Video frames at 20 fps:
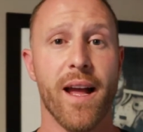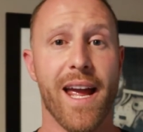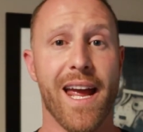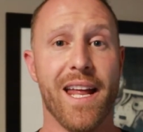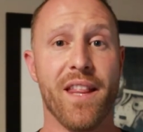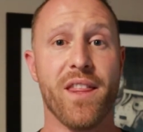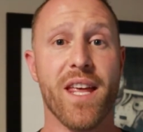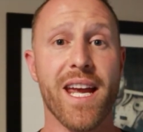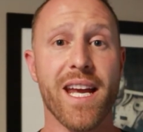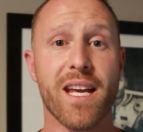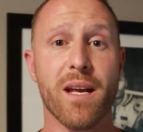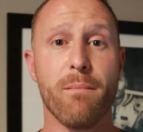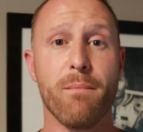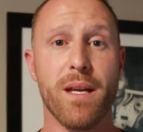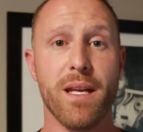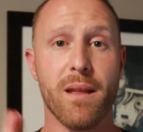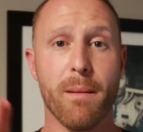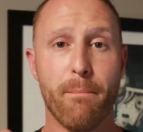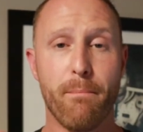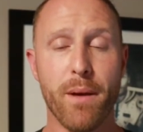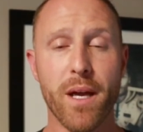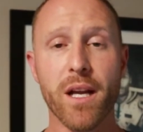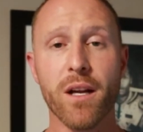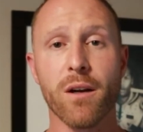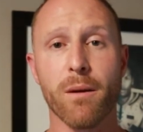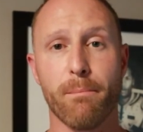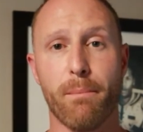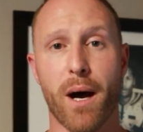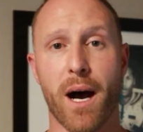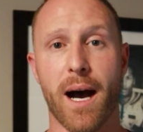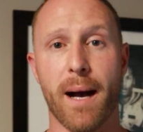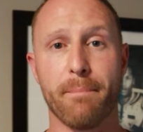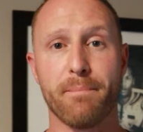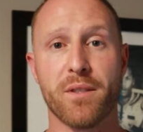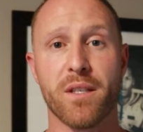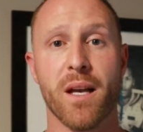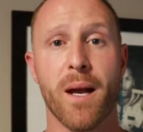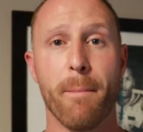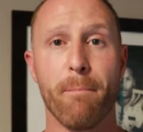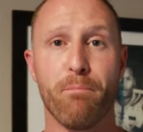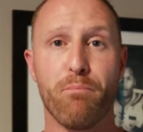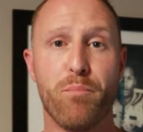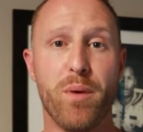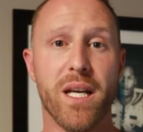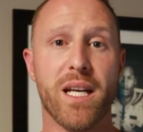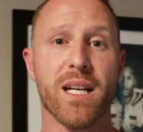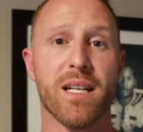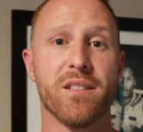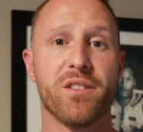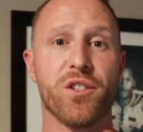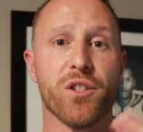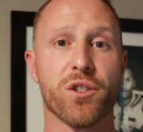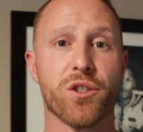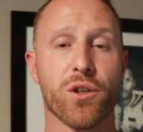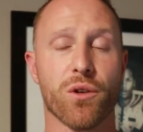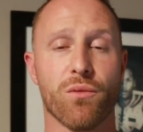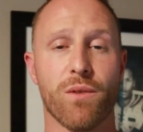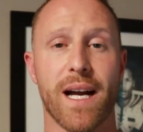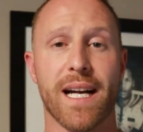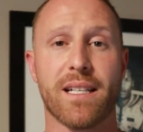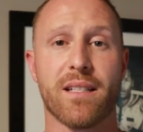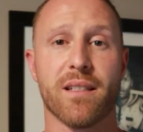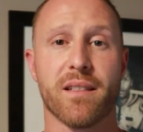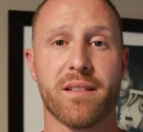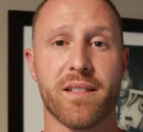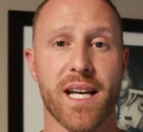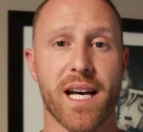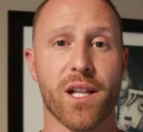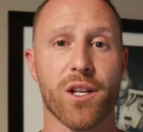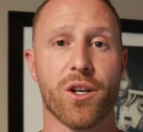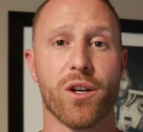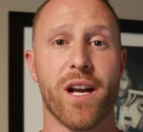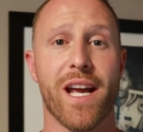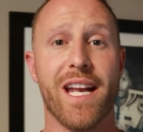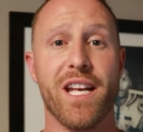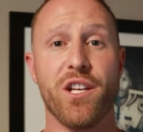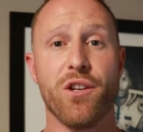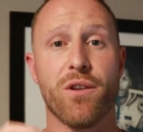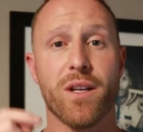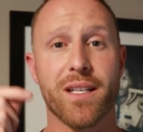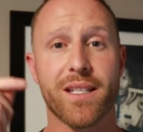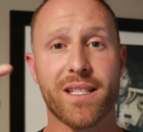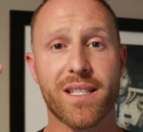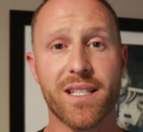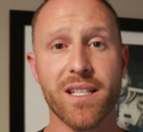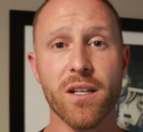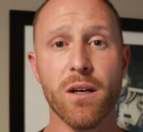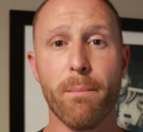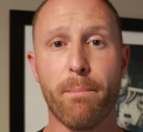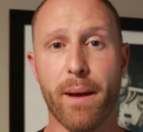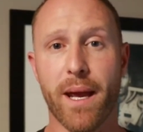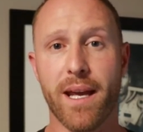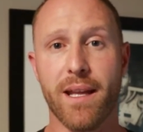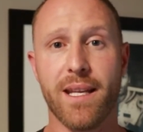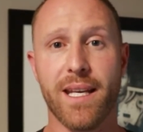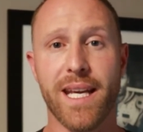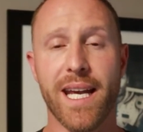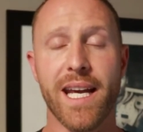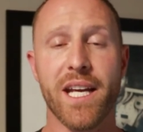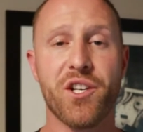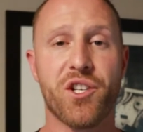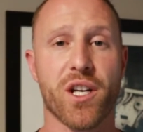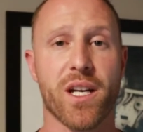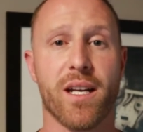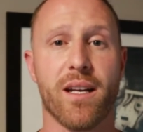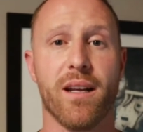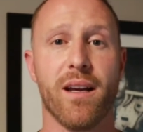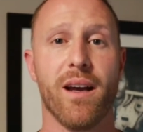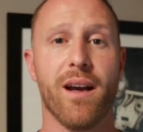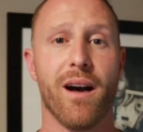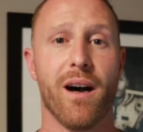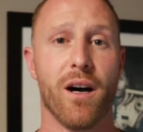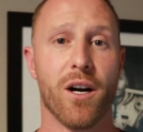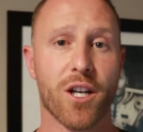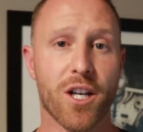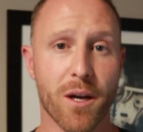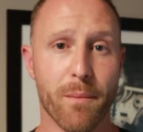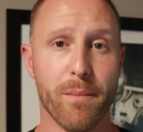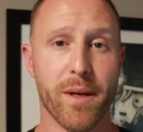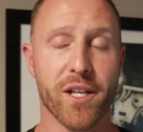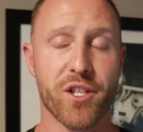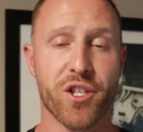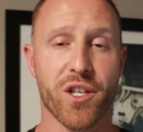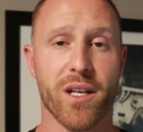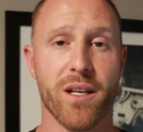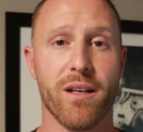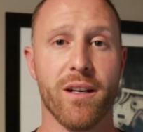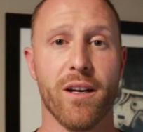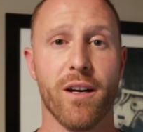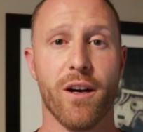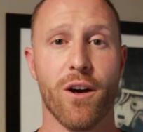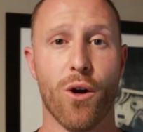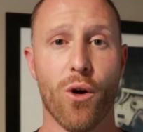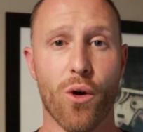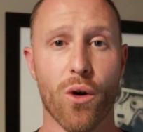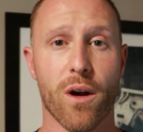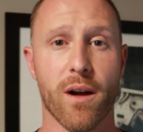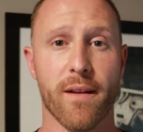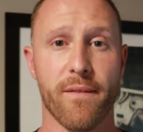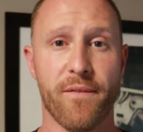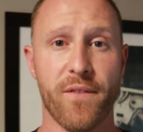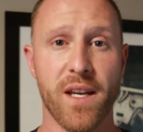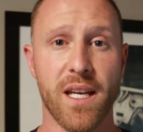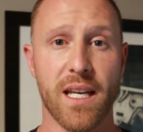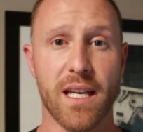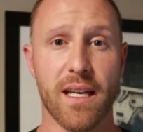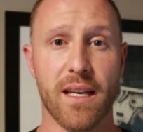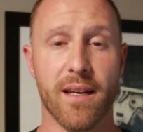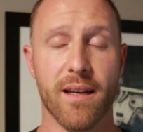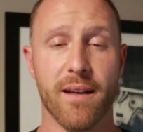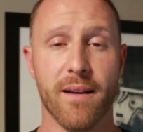and they can be the bigger pops because you're direct to seller and you can still pay the agent a commission or a fee.